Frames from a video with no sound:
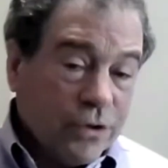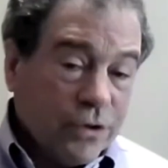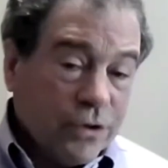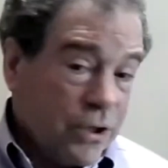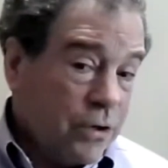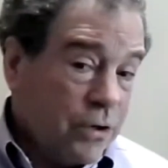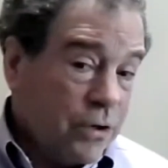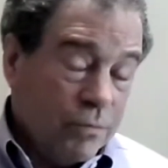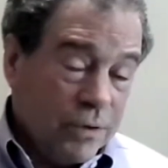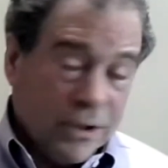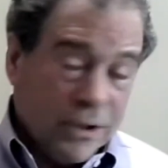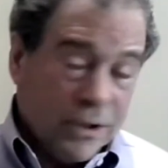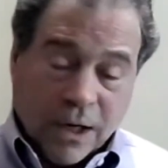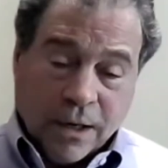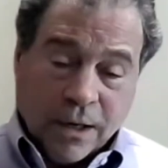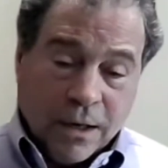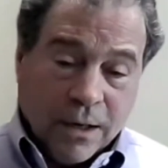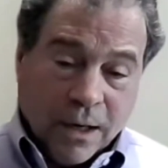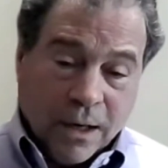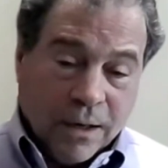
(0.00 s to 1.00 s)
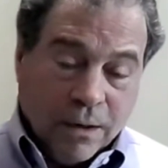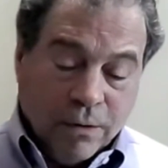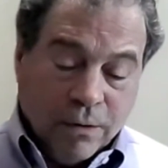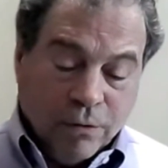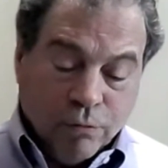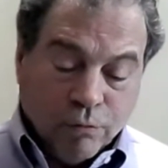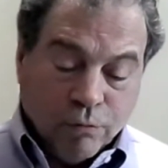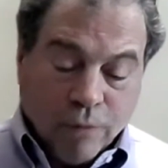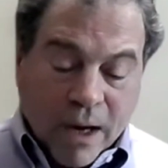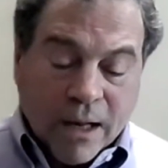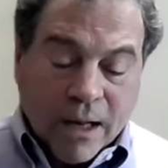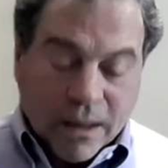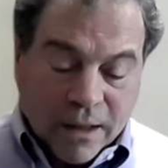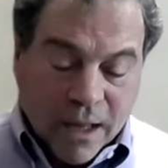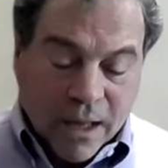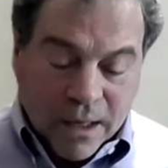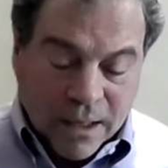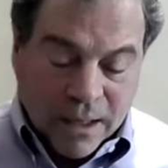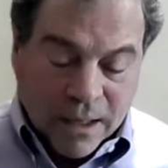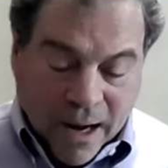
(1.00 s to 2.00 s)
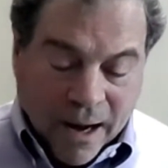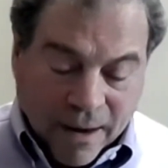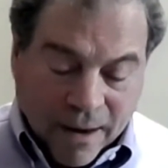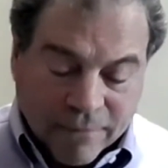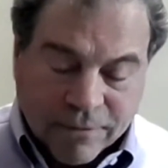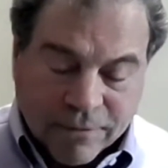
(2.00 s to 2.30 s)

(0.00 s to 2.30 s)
and it was a great thing to have.